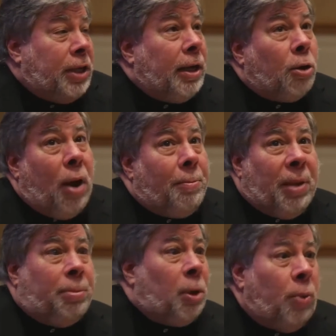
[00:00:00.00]
tend to
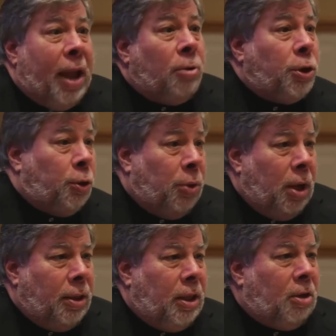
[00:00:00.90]
grab people around you
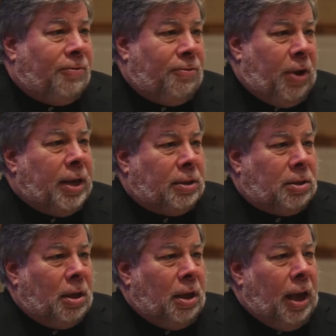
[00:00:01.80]
that are
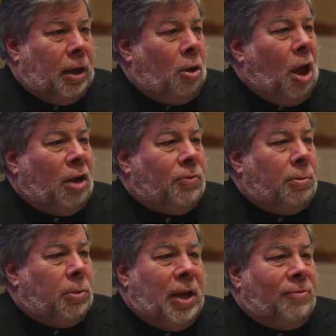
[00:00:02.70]
friends and a lot of
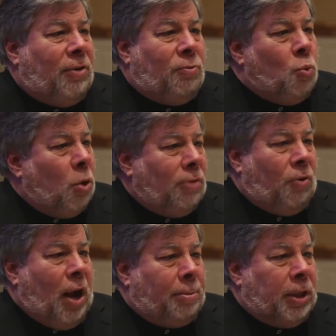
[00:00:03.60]
them never even worked
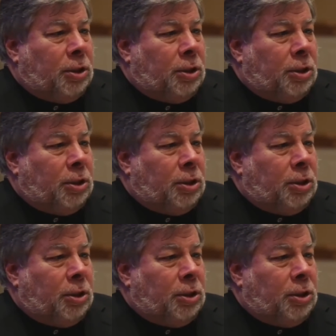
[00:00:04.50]
for Apple.